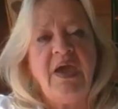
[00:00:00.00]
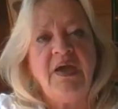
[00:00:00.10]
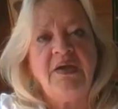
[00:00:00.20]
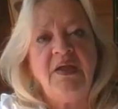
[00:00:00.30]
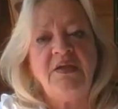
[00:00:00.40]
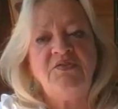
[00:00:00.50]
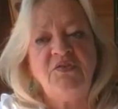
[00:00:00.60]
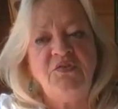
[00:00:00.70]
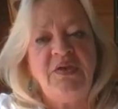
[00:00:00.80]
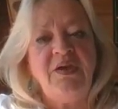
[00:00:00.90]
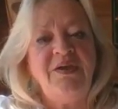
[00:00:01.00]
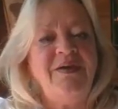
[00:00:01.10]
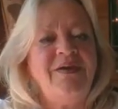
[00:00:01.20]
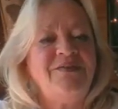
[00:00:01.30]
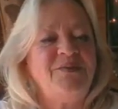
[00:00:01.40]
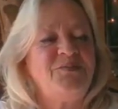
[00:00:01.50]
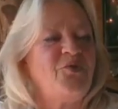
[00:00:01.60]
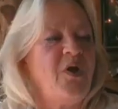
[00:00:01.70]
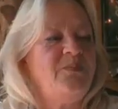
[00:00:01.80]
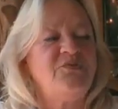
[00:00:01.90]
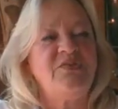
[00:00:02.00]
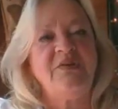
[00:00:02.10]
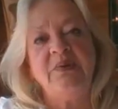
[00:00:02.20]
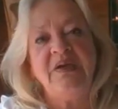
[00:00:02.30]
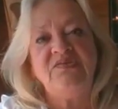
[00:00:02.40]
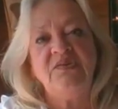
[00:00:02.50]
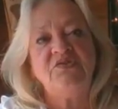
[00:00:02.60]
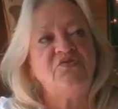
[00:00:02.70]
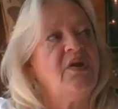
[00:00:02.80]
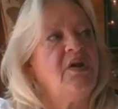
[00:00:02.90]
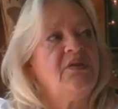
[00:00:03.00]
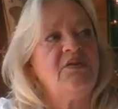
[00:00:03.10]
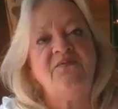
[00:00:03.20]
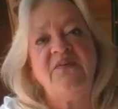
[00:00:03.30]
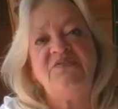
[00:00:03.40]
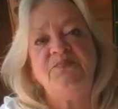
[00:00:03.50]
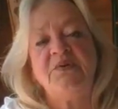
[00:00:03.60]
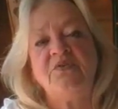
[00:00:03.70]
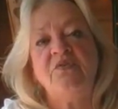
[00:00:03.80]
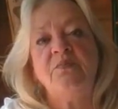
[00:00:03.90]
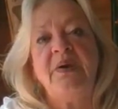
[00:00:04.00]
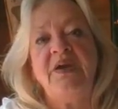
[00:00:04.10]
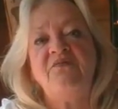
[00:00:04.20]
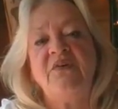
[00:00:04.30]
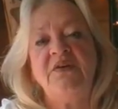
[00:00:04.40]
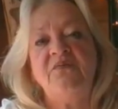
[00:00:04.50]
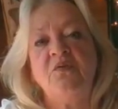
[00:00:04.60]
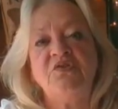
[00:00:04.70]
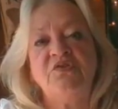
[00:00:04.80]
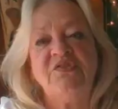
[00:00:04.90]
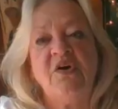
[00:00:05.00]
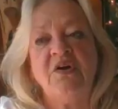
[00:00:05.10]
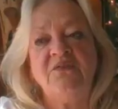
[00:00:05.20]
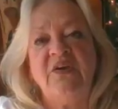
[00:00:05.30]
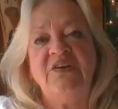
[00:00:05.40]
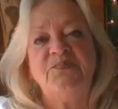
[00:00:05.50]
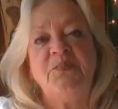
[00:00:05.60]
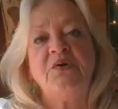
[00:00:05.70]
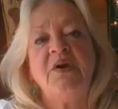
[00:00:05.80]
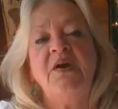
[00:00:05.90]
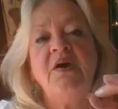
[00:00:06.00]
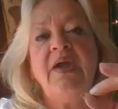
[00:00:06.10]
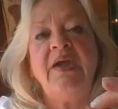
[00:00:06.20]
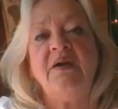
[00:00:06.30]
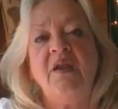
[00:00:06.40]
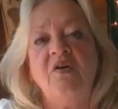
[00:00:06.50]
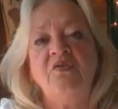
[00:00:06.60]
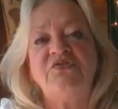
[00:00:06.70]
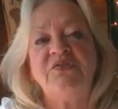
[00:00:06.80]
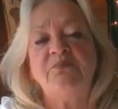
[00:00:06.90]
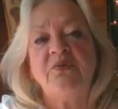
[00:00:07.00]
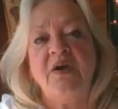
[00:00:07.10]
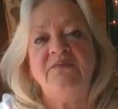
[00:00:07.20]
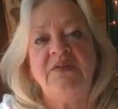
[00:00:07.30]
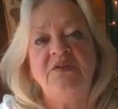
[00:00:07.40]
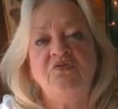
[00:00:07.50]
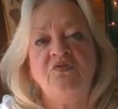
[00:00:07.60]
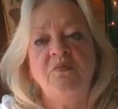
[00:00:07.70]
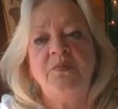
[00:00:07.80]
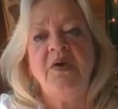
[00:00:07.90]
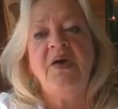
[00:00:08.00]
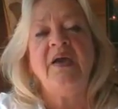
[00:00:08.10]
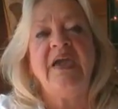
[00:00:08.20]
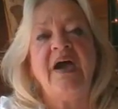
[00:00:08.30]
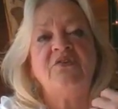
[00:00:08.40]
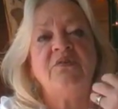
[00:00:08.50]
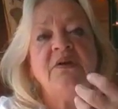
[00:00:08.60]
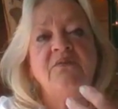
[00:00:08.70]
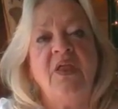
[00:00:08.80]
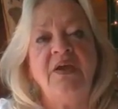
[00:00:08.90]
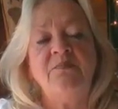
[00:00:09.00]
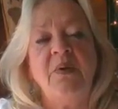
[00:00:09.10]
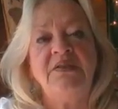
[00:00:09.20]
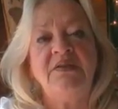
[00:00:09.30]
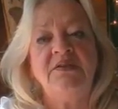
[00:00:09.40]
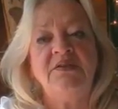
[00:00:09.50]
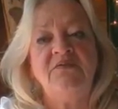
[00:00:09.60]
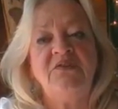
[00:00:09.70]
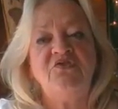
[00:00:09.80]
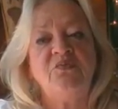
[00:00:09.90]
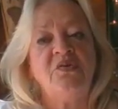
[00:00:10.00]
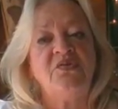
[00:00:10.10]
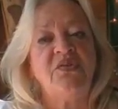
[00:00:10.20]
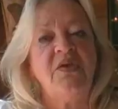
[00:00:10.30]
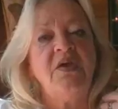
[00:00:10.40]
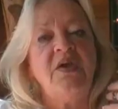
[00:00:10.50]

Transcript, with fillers: And to the subscribers that are blazing a trail in the Facebook group, Bay of Fundy Fortunes on Facebook, a closed private group, a gathering of like minded individuals.